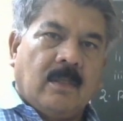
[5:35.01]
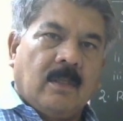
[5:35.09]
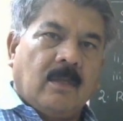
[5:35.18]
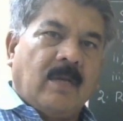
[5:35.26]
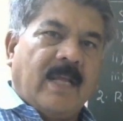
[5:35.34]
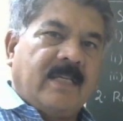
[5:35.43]

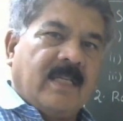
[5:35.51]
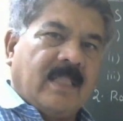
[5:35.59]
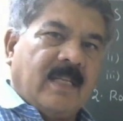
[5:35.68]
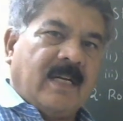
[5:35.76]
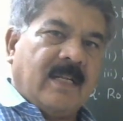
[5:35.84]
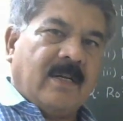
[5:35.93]
Now like
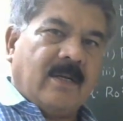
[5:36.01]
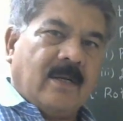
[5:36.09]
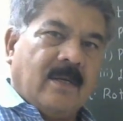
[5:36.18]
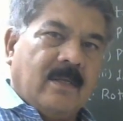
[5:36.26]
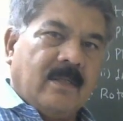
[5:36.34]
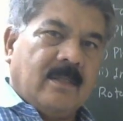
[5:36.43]
generator,
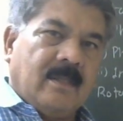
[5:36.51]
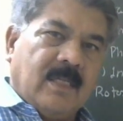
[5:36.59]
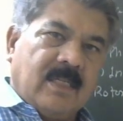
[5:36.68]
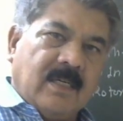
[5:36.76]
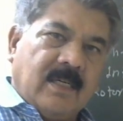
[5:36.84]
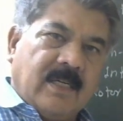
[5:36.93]

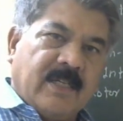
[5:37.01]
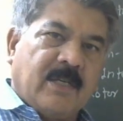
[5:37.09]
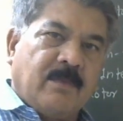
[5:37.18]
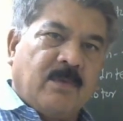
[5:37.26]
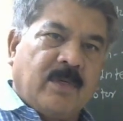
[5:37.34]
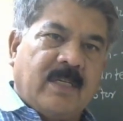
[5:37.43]
this
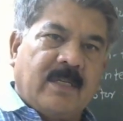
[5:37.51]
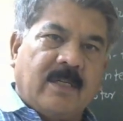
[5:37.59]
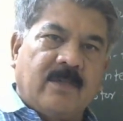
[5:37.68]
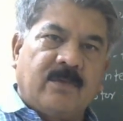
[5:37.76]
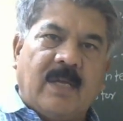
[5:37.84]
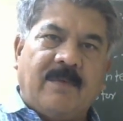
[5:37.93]
induction motor is
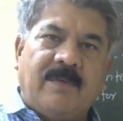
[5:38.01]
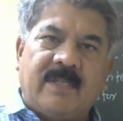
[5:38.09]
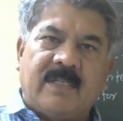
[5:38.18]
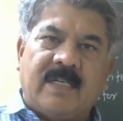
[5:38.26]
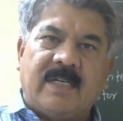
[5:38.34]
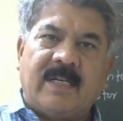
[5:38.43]
also having
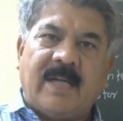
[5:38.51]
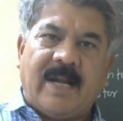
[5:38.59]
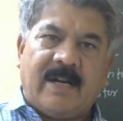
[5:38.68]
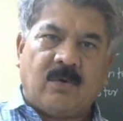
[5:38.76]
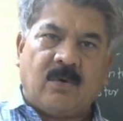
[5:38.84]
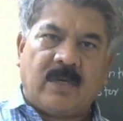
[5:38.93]
stator
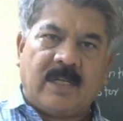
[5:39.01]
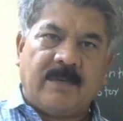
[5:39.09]
and rotor.